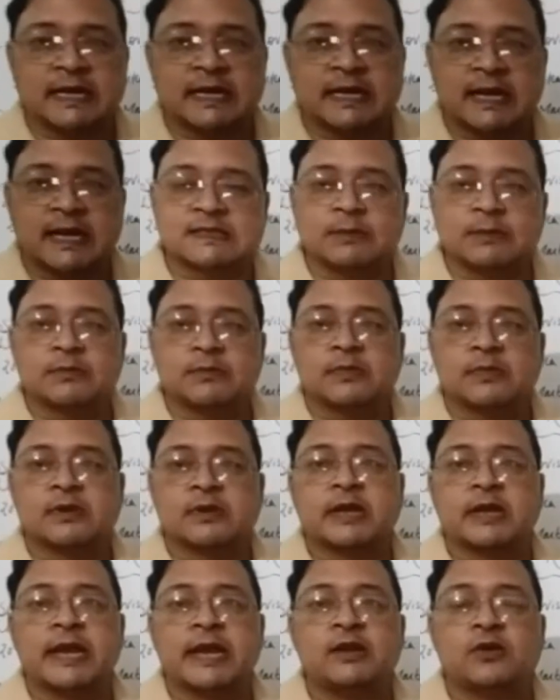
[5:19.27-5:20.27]
in some
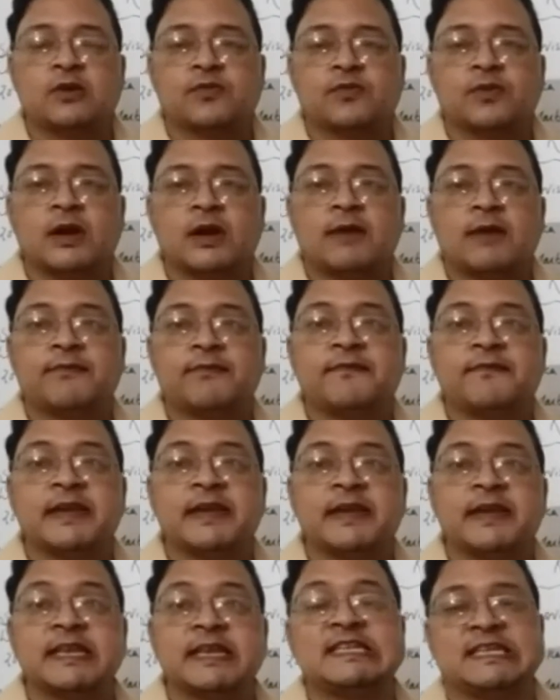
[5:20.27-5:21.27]
kind of a
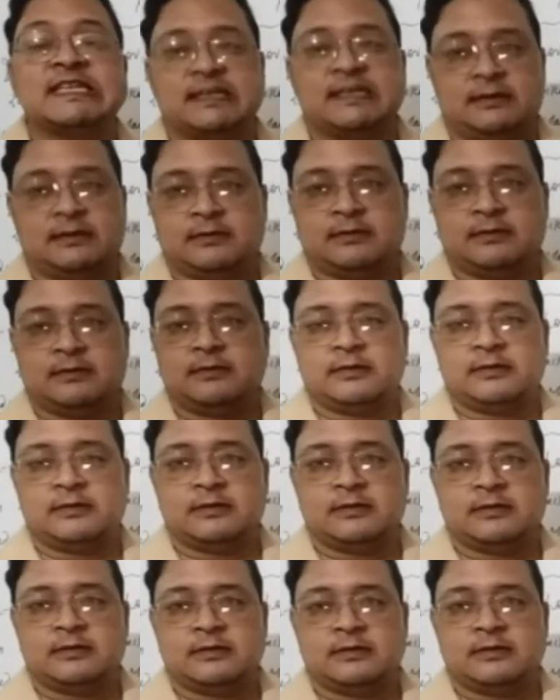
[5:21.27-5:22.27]
fairy tale.
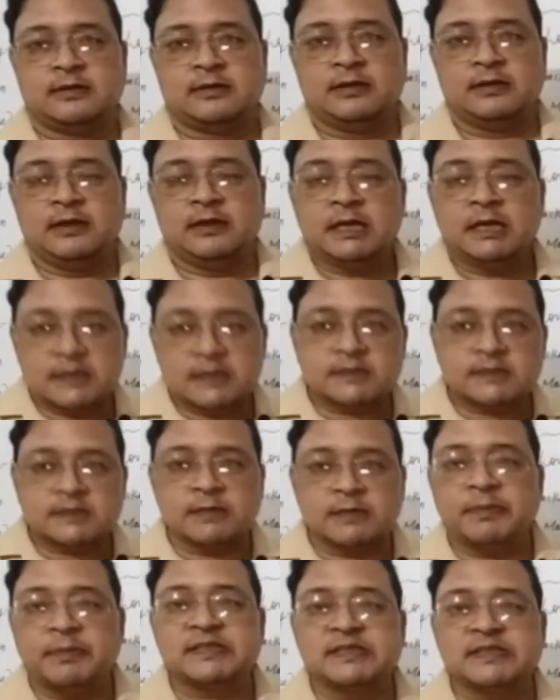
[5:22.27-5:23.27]
This is a
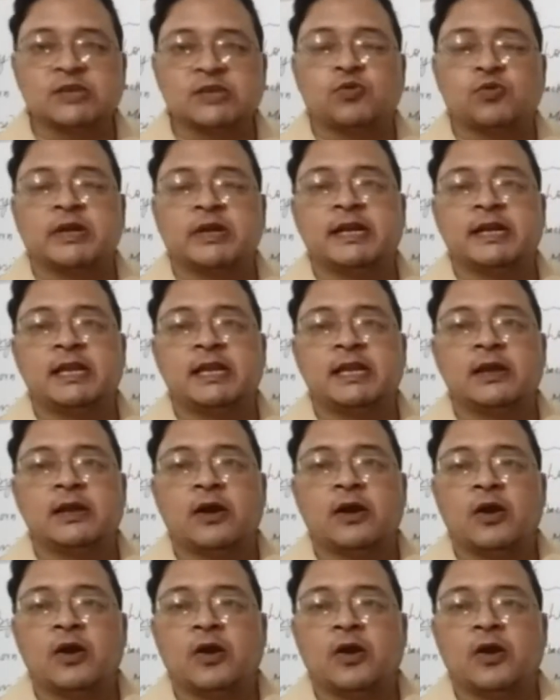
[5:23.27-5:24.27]
basic quality
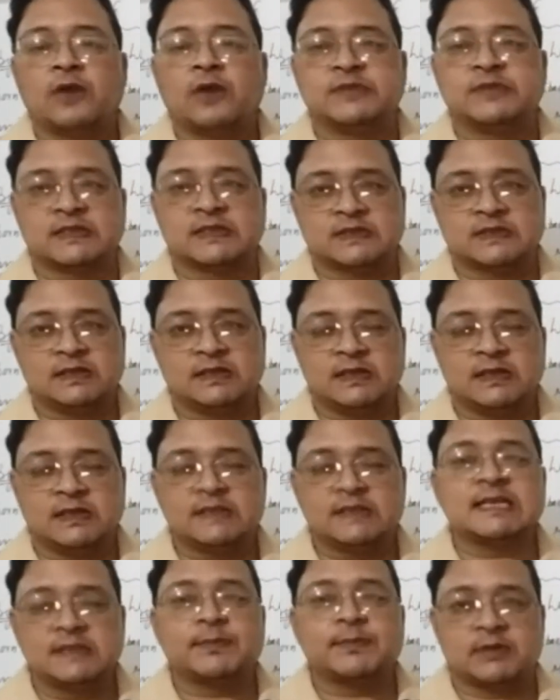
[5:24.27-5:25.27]
of this
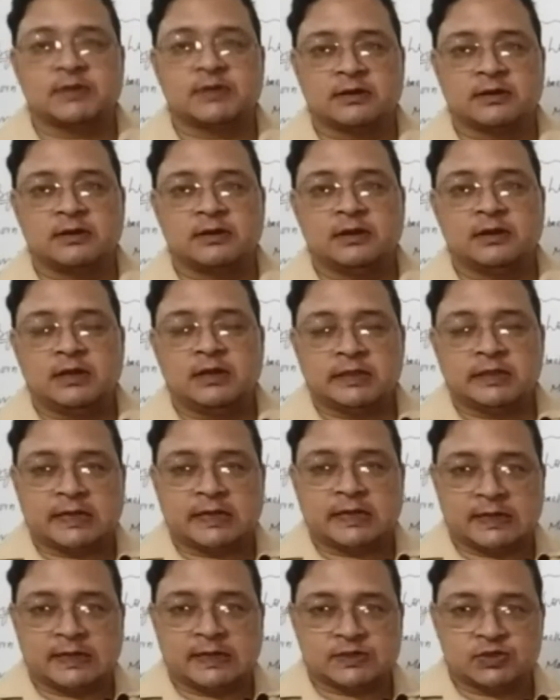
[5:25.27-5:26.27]
chapter, that
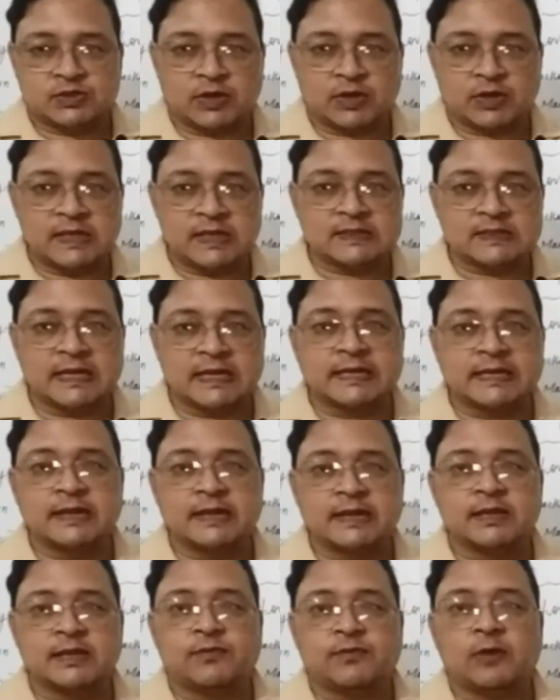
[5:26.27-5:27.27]
its story is narrated
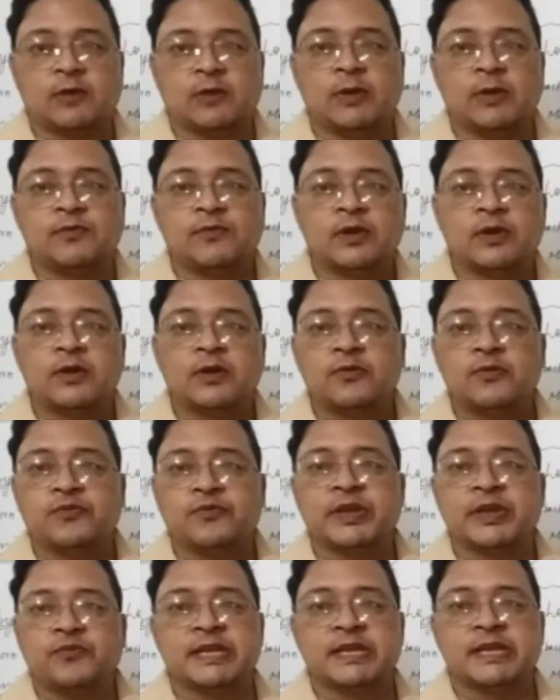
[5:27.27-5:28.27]
in the form of
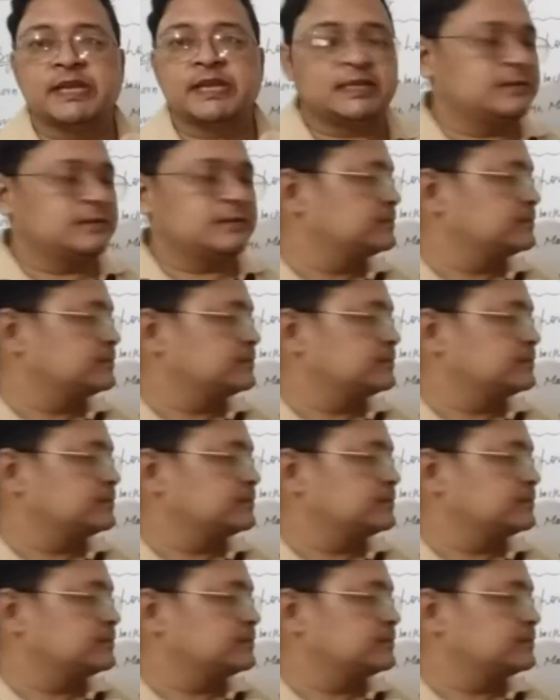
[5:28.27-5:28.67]
fairy tale.